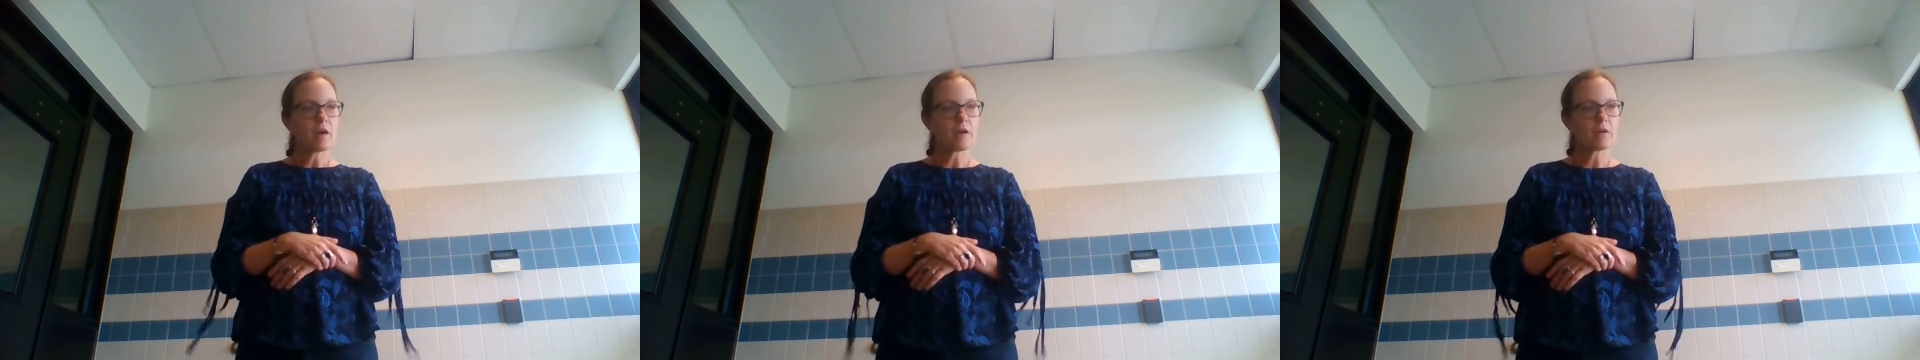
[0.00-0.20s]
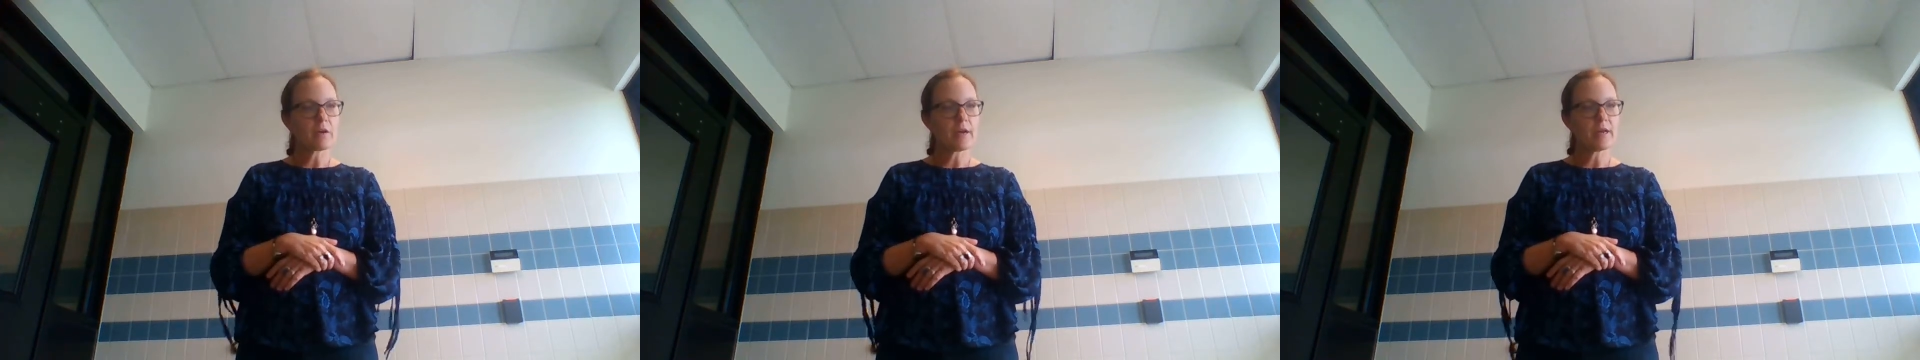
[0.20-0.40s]

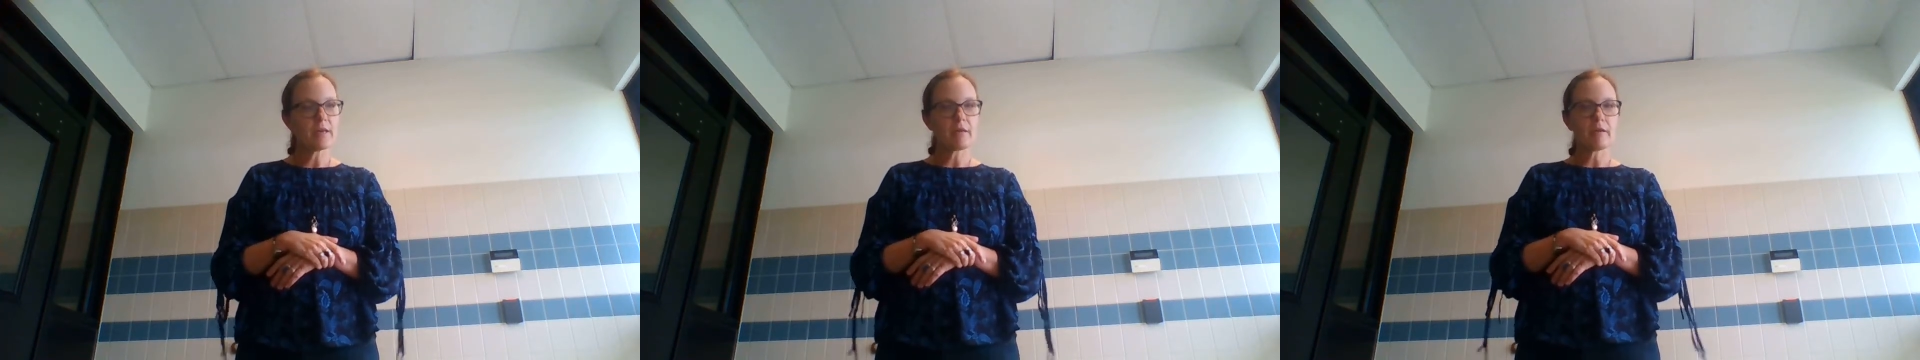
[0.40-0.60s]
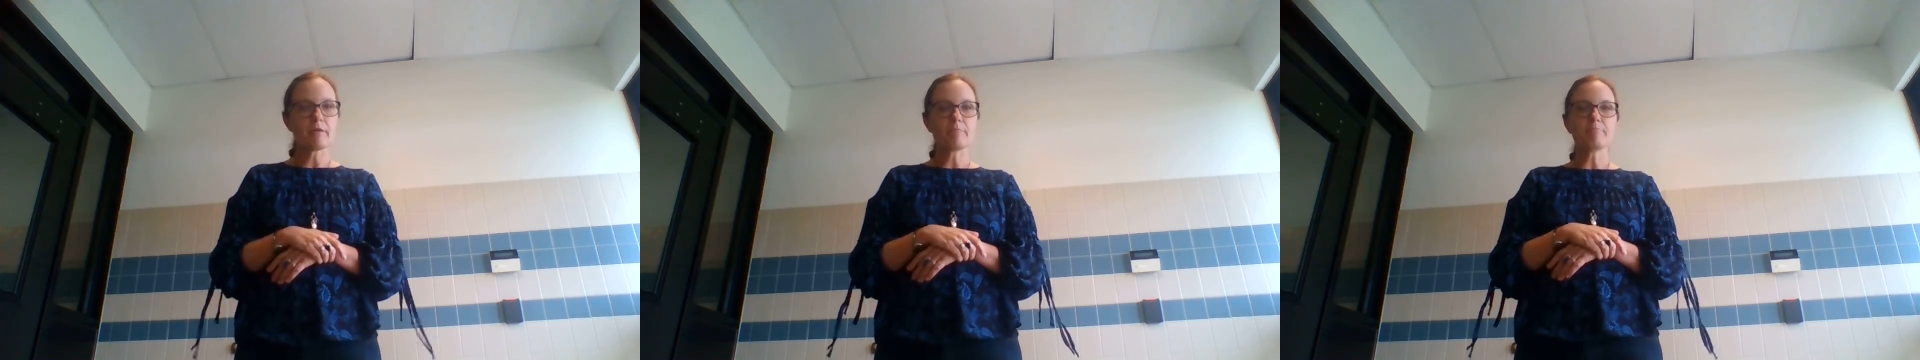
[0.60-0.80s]
All
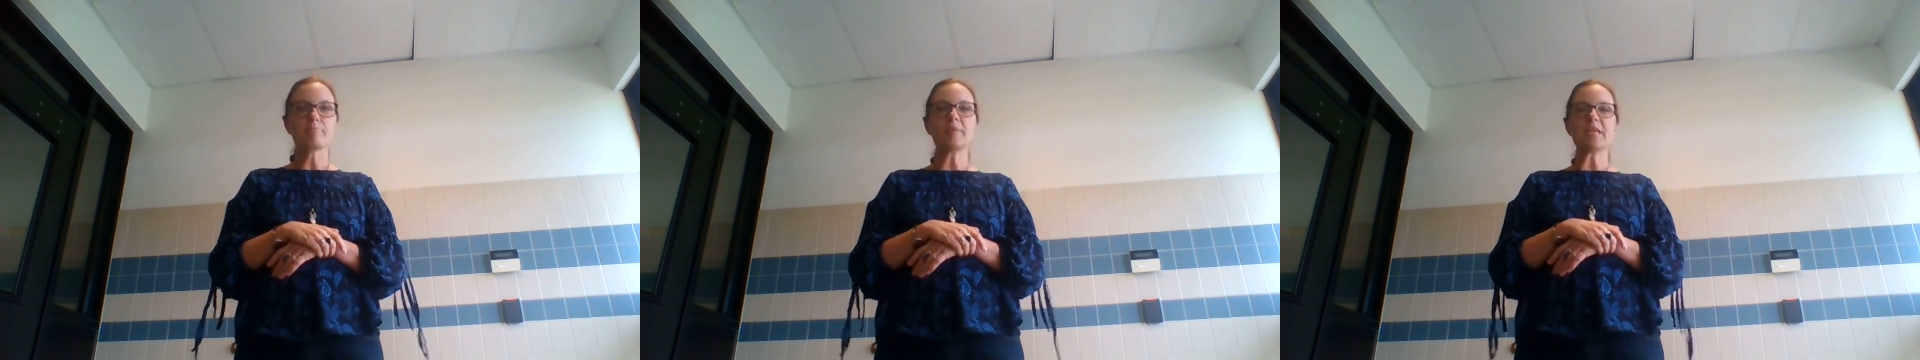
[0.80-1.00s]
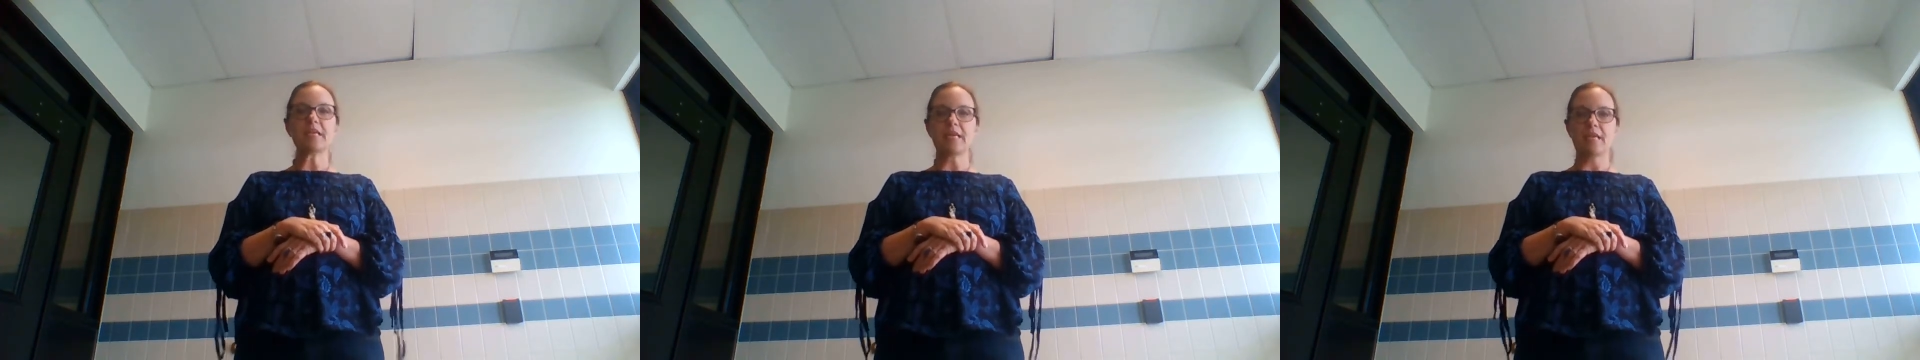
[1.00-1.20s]
right,
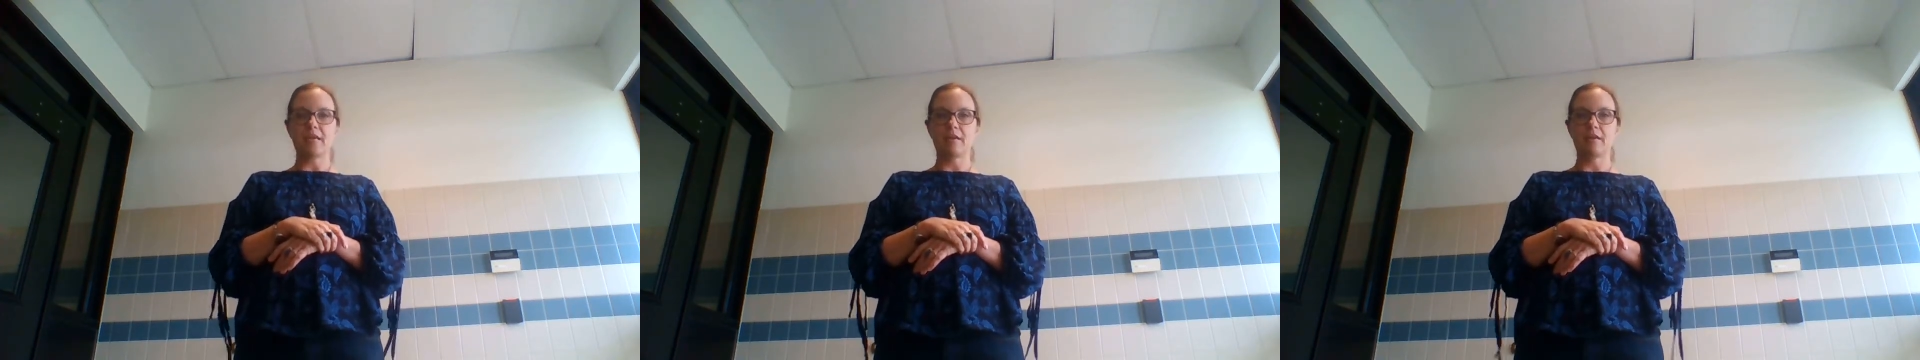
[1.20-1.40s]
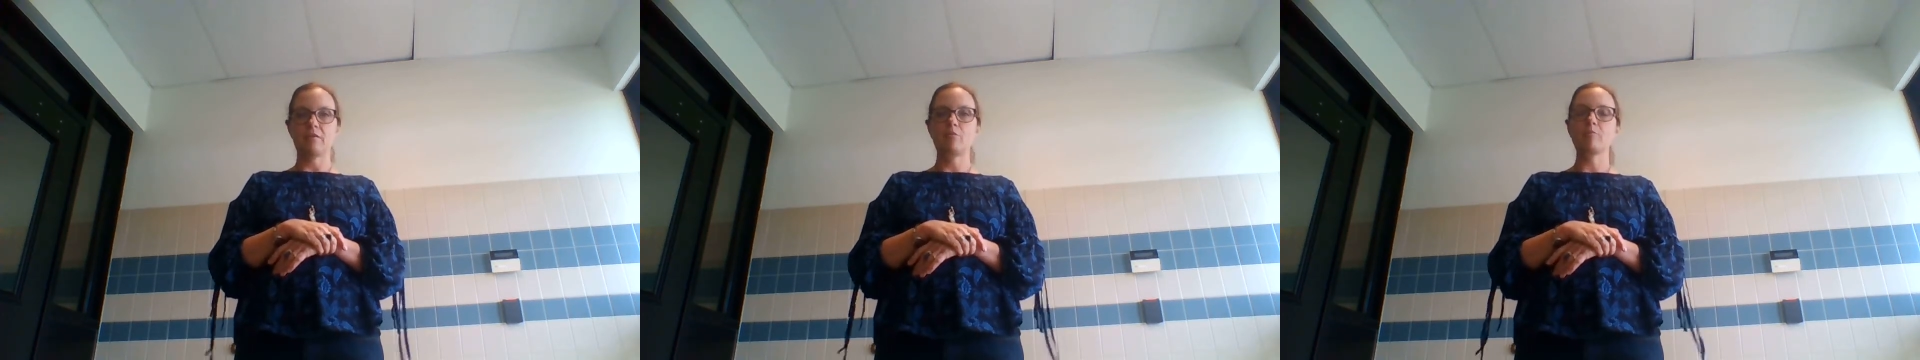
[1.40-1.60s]

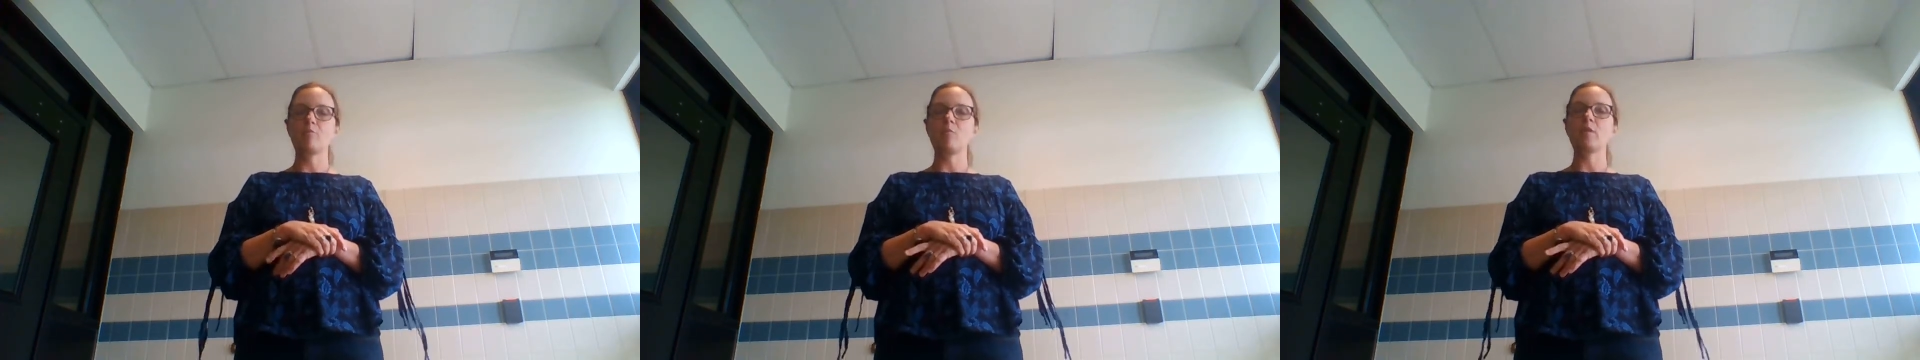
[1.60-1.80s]
meeting.